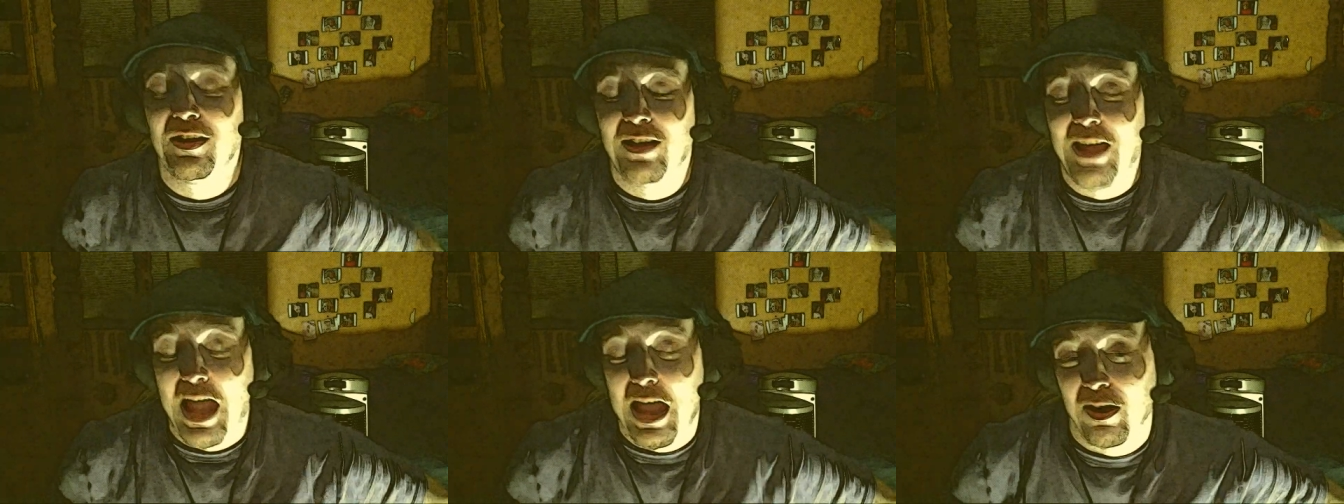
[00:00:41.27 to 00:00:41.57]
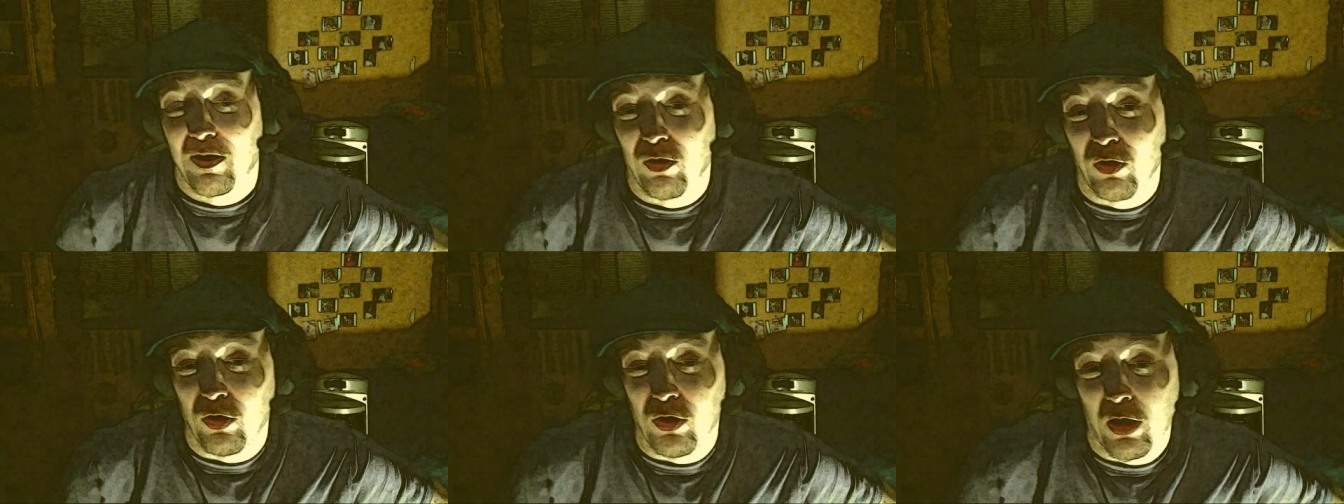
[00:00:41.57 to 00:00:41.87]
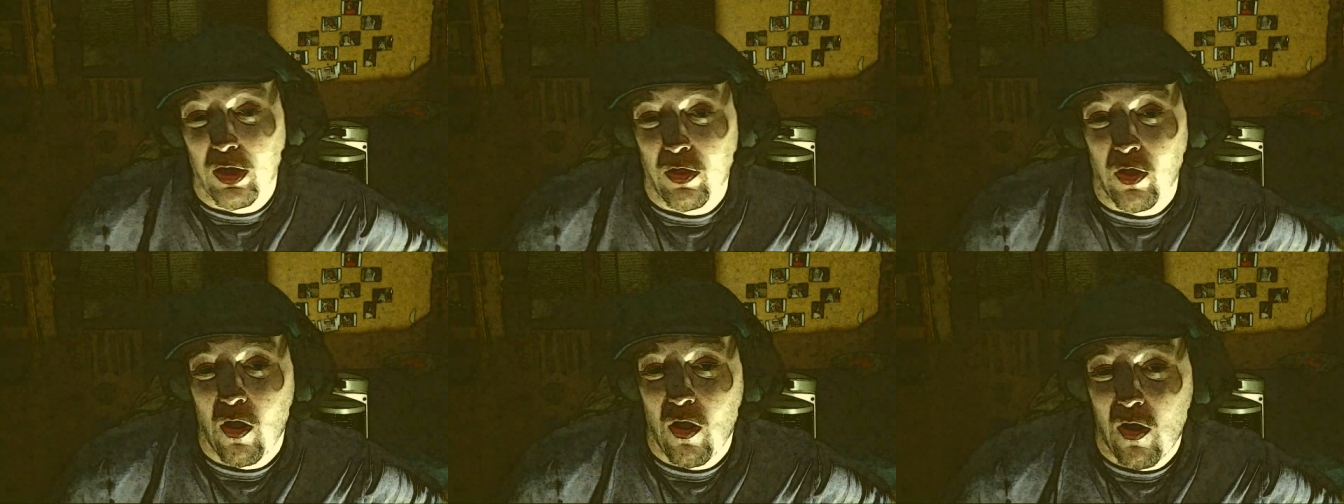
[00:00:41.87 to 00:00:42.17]
tackle
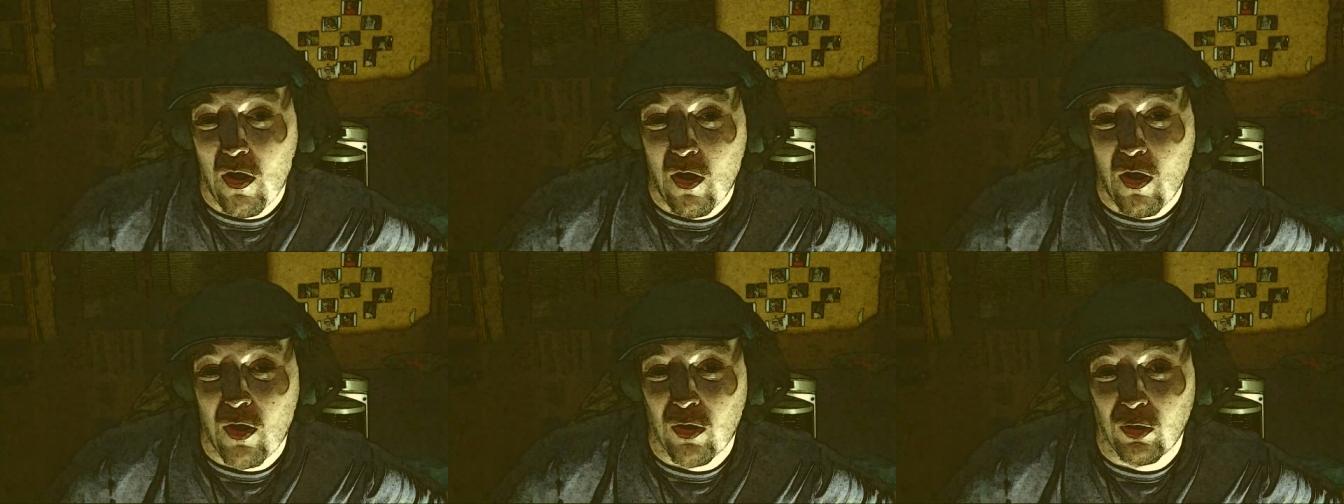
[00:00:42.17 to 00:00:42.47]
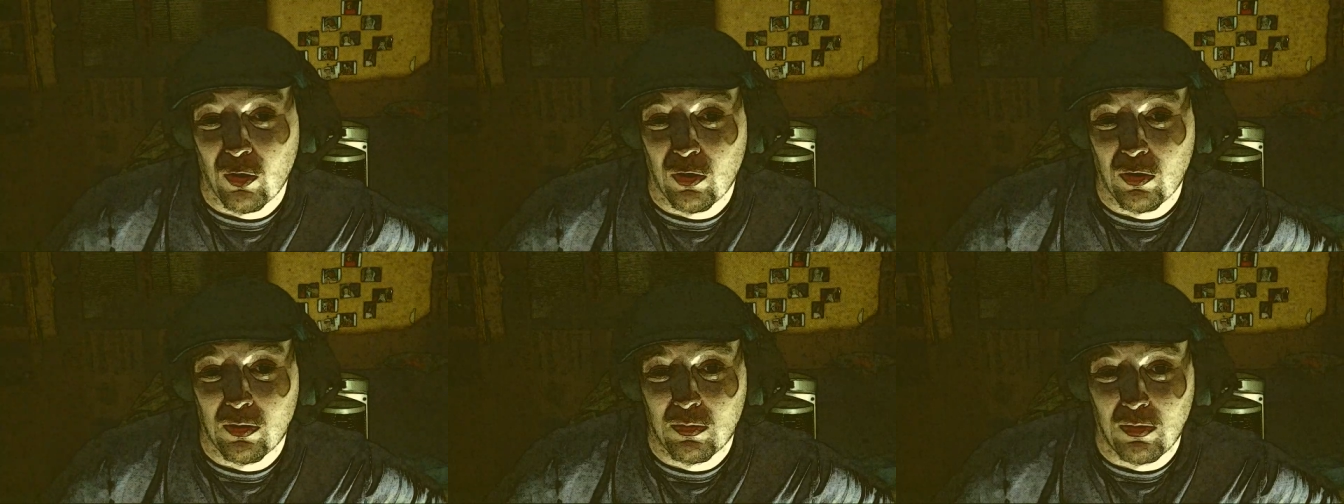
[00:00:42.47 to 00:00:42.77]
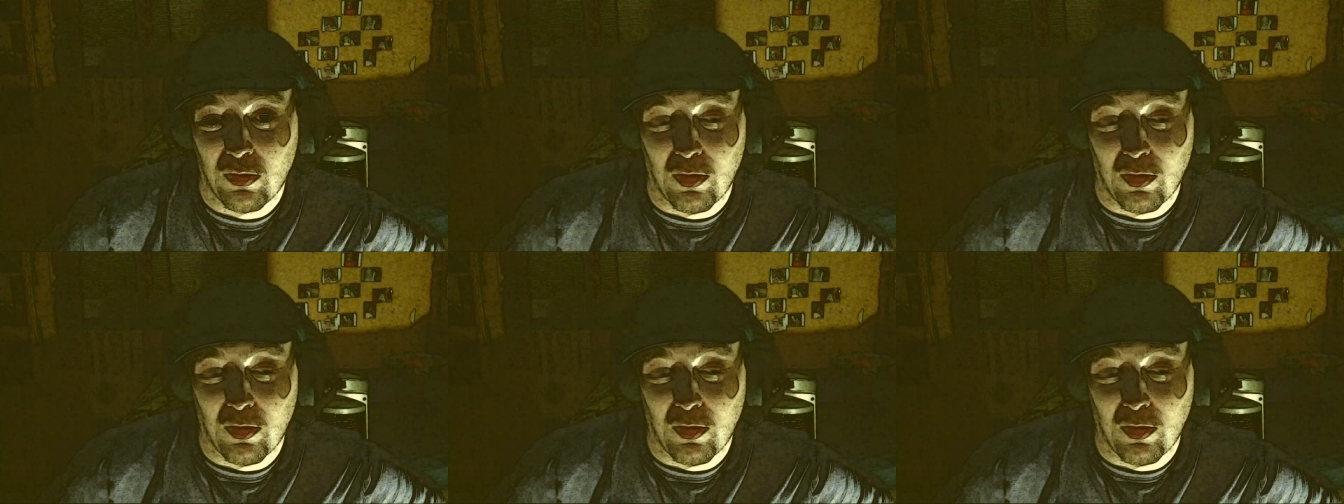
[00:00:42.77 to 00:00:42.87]
another horror